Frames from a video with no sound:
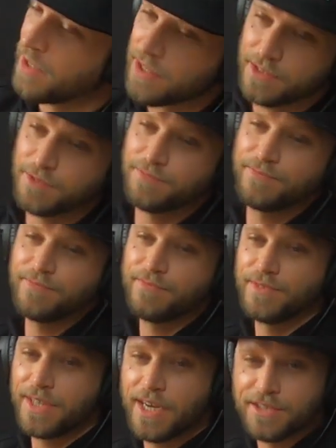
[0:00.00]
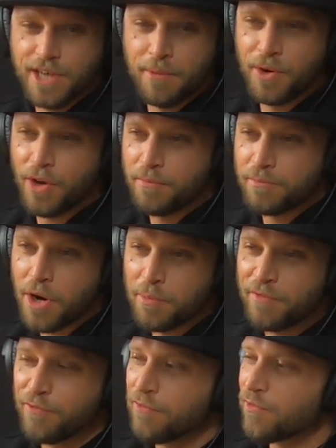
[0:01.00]
fuck. It's yeah, it's coming on
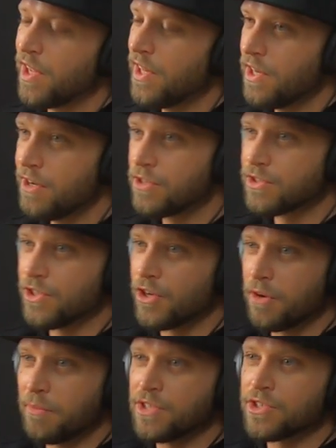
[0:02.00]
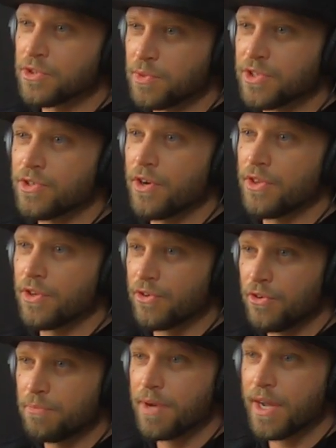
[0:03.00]
probably 15 years. You know what I mean? Since we started the
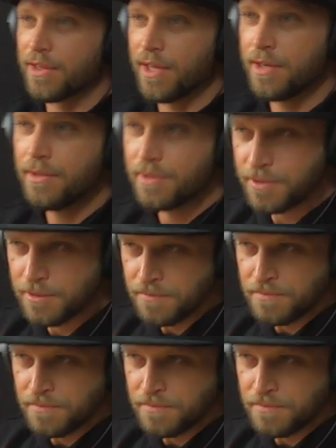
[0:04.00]
group back yeah, then. Yeah. So